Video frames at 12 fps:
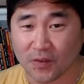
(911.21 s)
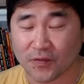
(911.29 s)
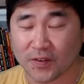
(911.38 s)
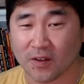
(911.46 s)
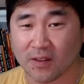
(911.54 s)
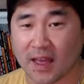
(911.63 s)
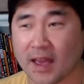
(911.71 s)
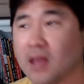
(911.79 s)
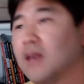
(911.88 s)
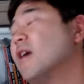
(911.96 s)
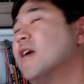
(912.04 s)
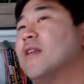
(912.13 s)
feel
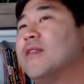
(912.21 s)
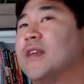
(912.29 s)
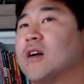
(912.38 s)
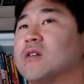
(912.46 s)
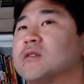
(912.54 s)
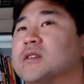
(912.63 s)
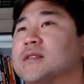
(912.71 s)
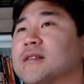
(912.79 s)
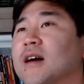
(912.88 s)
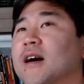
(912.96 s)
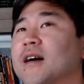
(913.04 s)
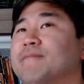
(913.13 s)
like there's
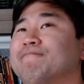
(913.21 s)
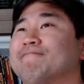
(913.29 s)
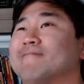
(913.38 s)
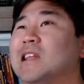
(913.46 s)
the